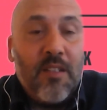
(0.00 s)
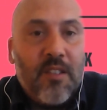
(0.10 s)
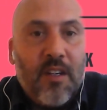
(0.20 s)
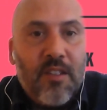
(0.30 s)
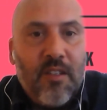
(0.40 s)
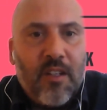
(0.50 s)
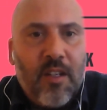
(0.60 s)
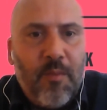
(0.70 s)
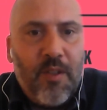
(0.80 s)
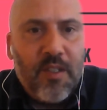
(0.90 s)
can start in
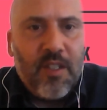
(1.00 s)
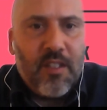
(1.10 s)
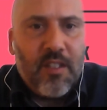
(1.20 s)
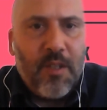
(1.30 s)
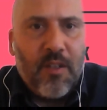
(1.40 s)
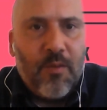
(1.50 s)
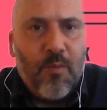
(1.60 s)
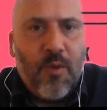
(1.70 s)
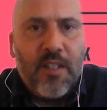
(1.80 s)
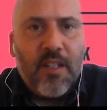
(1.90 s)
our communities to build
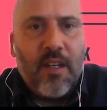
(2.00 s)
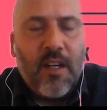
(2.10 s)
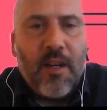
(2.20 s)
wider